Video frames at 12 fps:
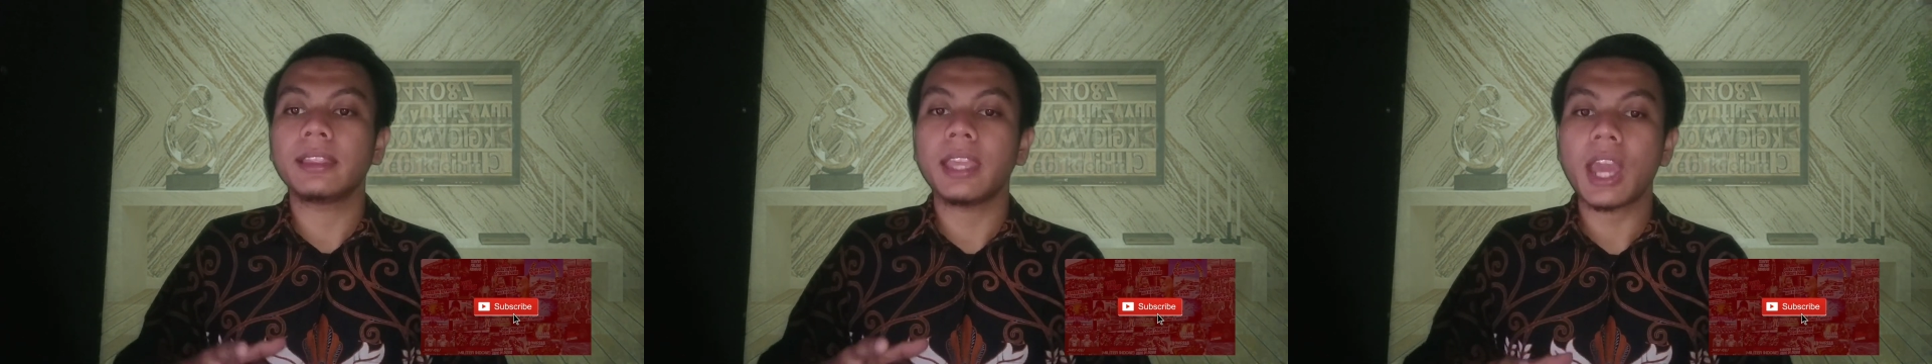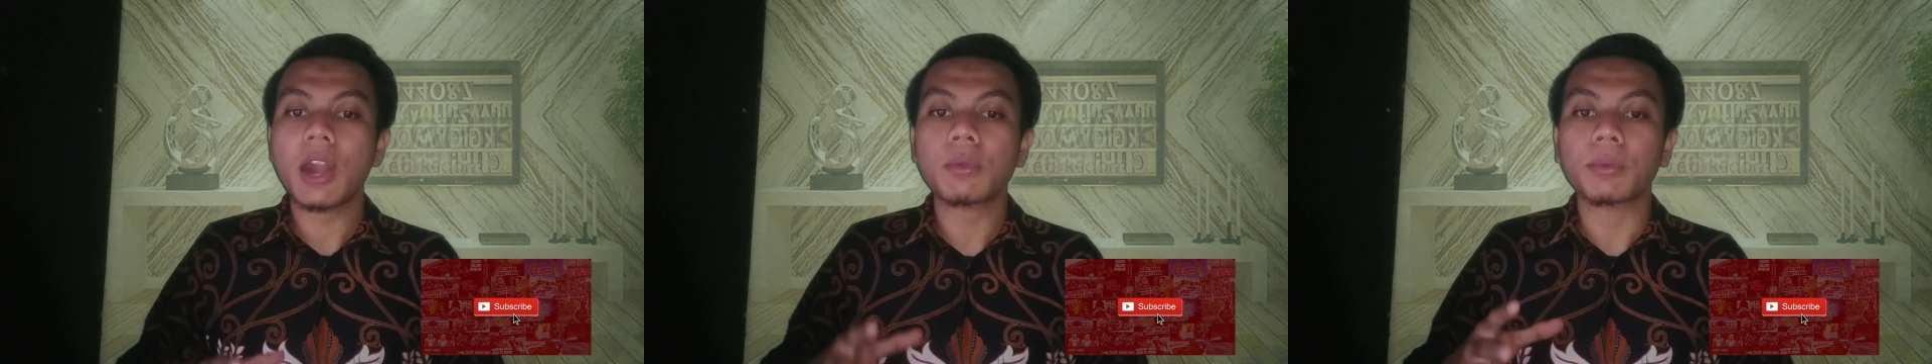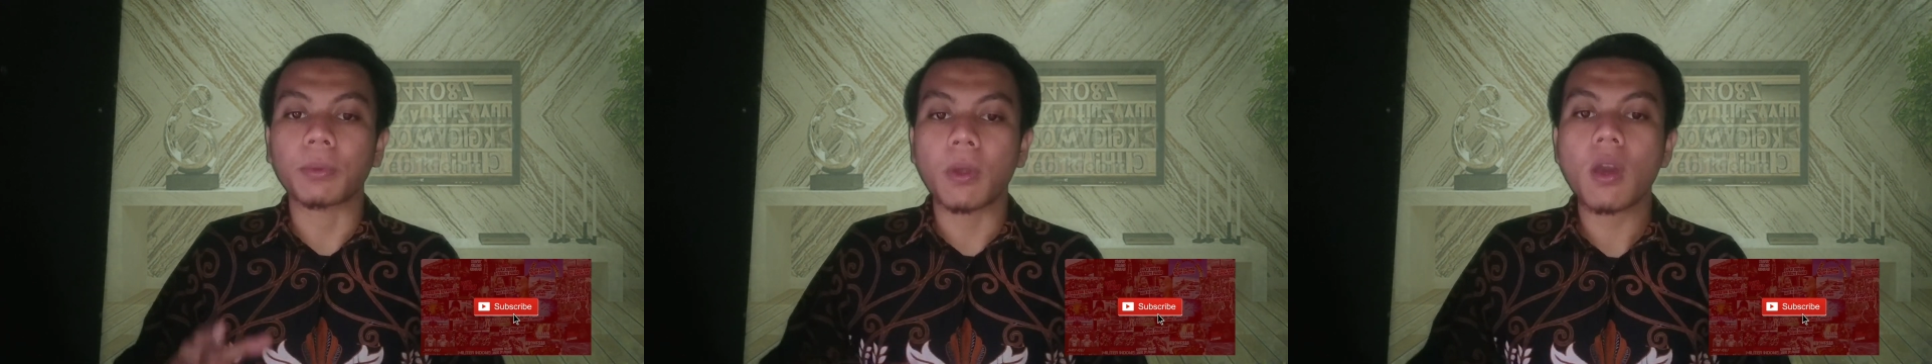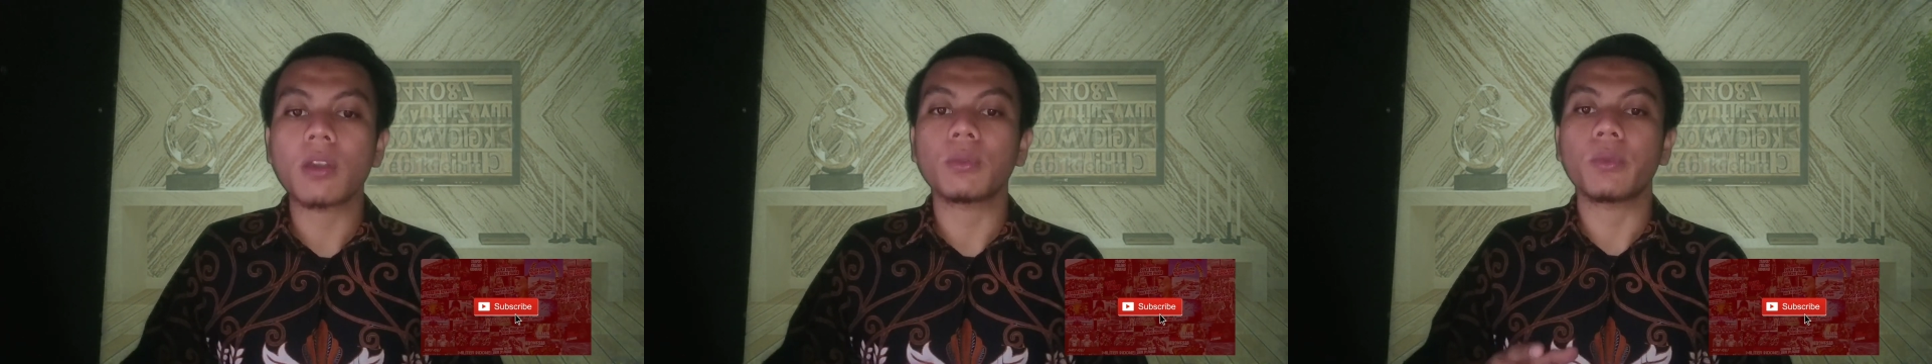They are
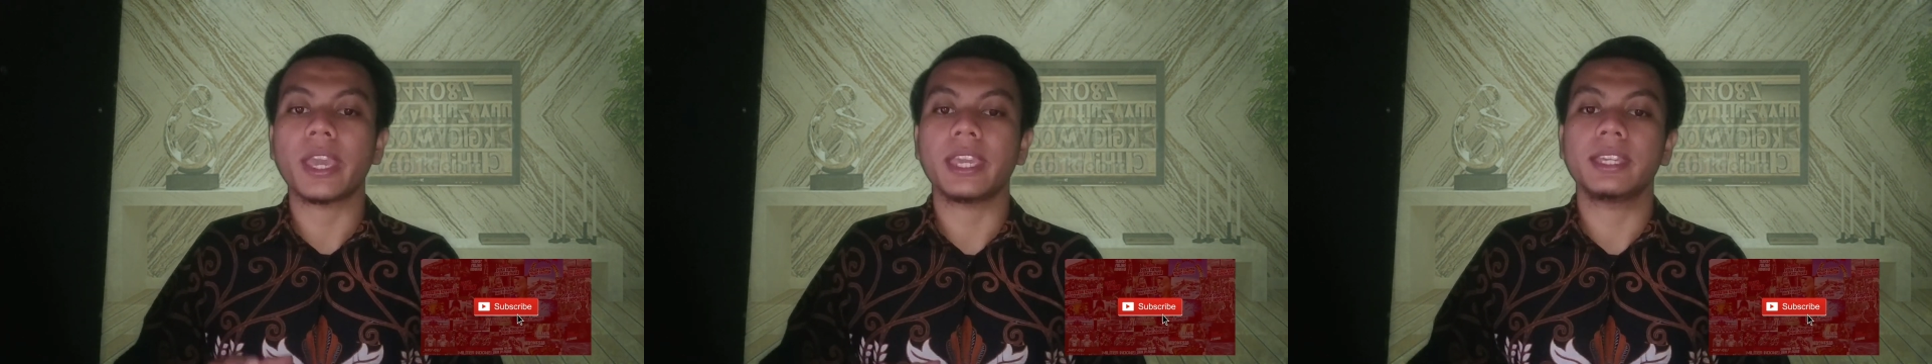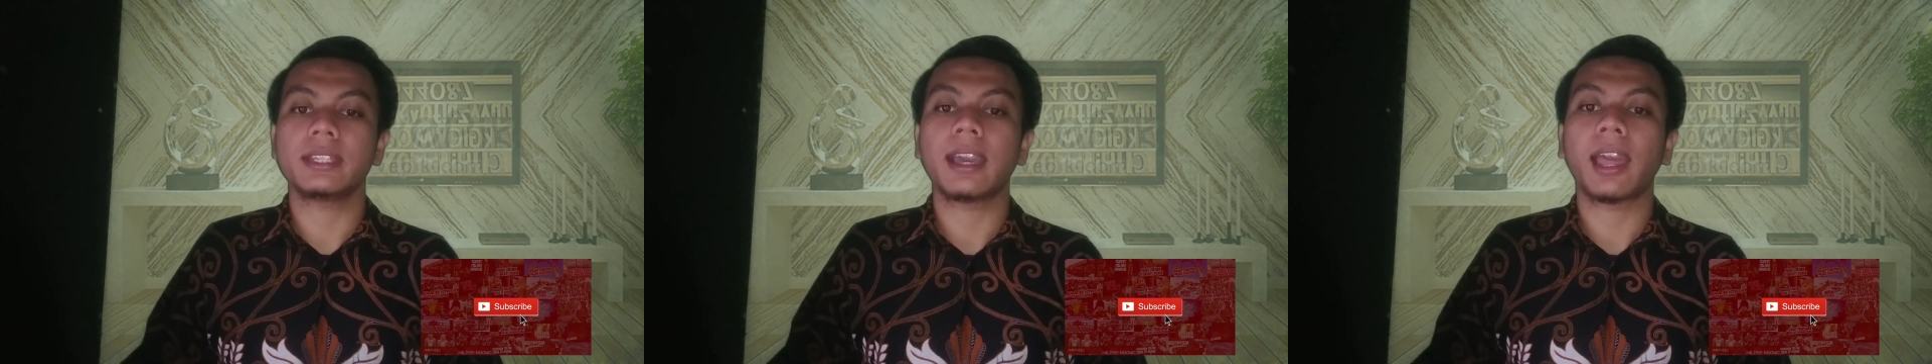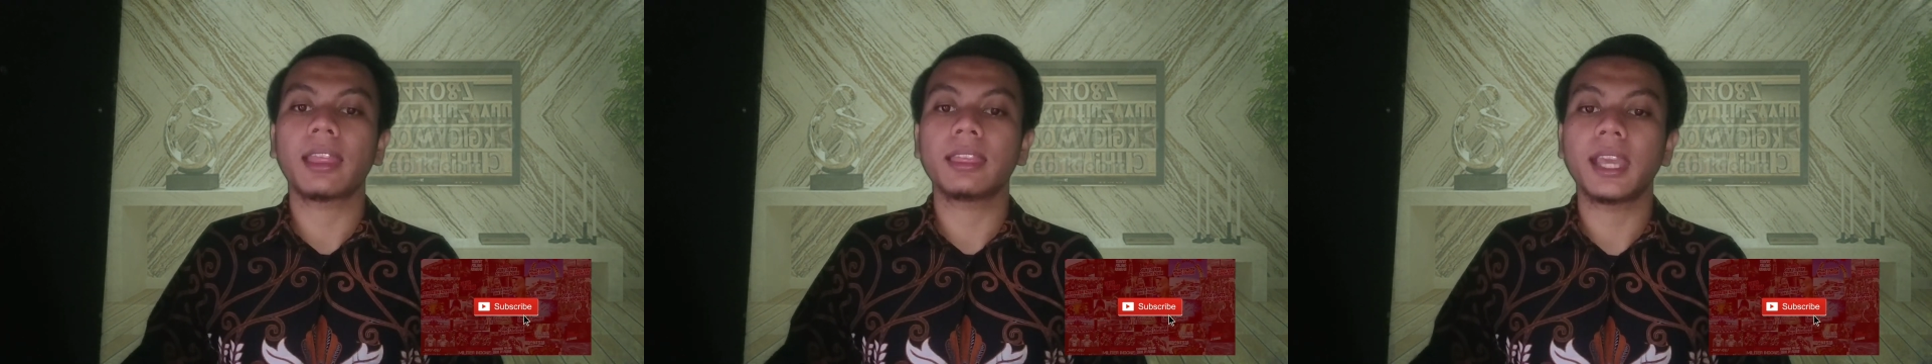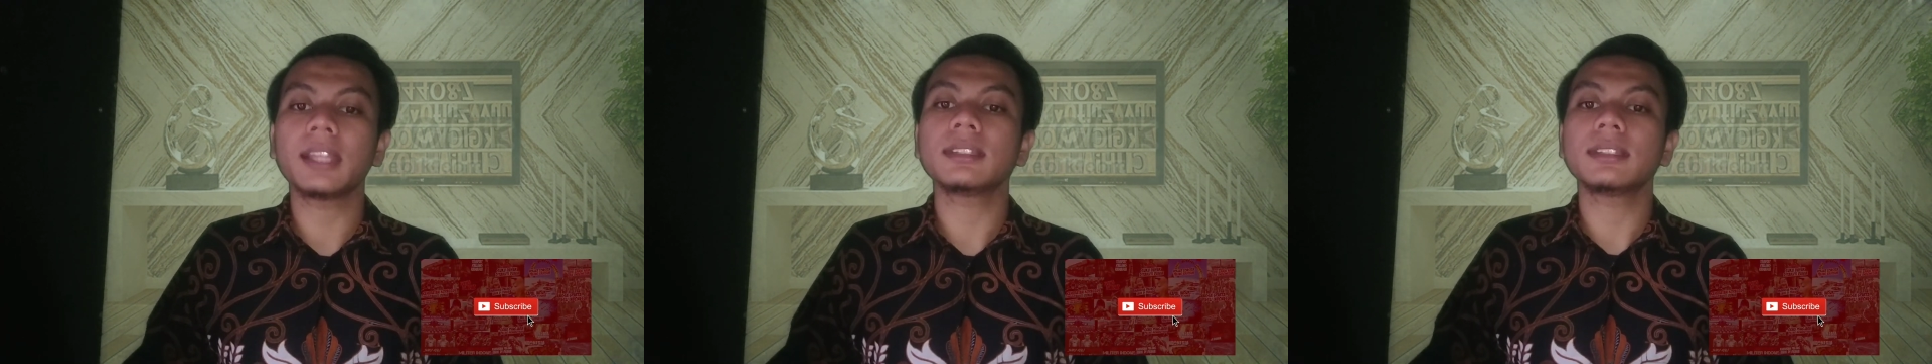wrong way
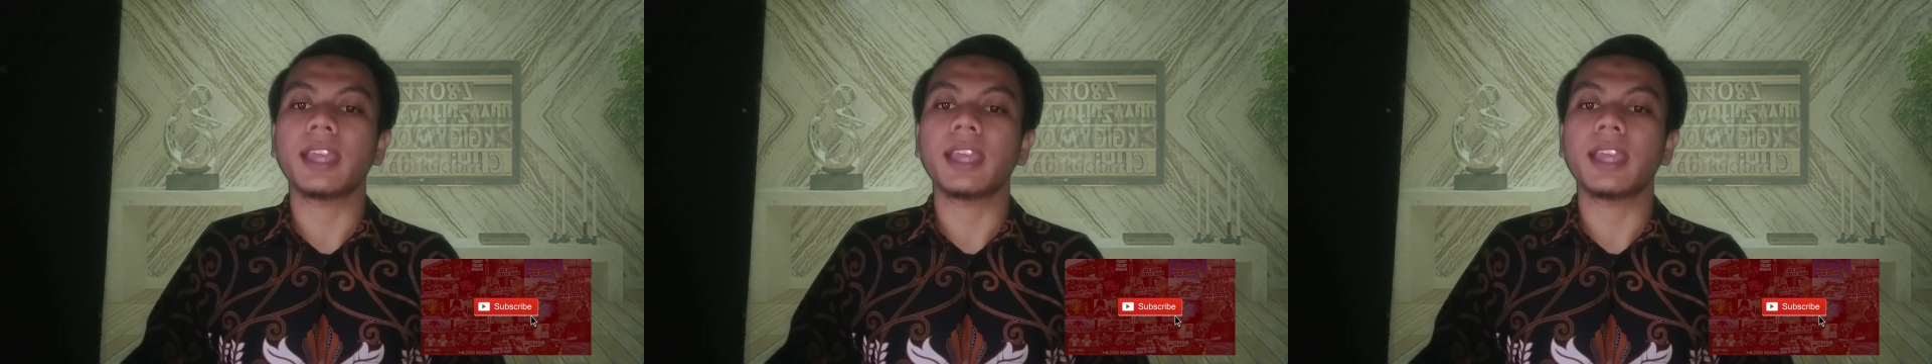that